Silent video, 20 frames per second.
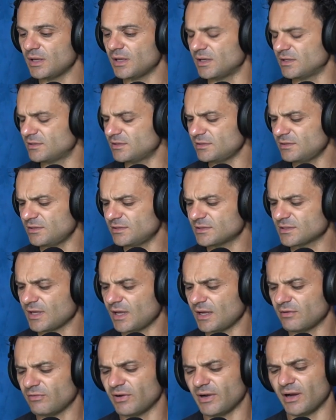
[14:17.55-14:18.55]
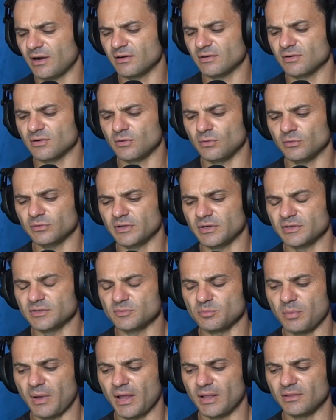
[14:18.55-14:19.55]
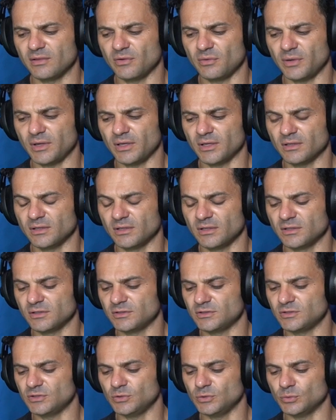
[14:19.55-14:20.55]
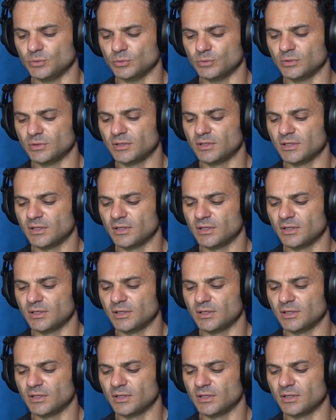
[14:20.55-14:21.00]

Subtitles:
Isn't this kind of an article that is pandering to